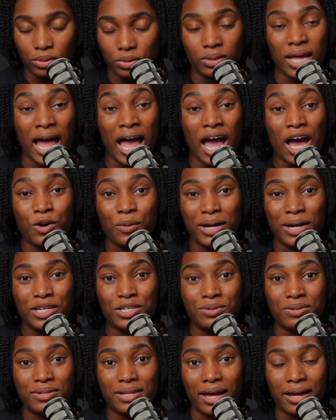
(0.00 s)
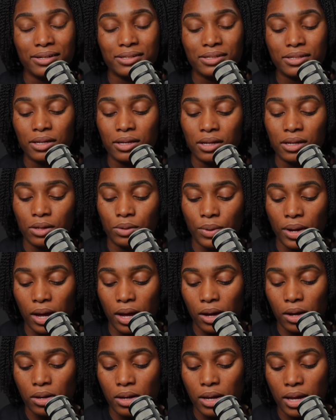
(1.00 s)
how do I do that?
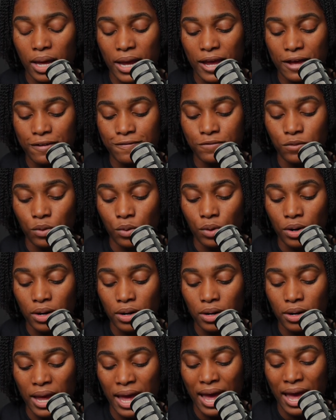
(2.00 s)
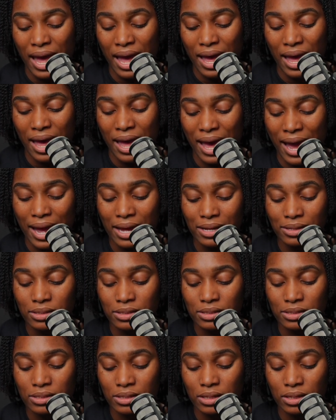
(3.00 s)
Well, I have 4
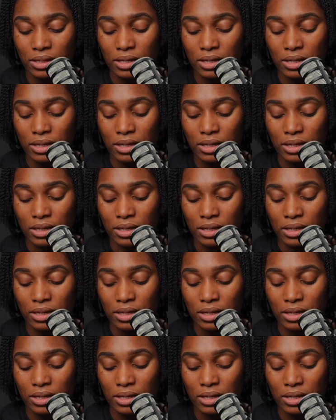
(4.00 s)
hats.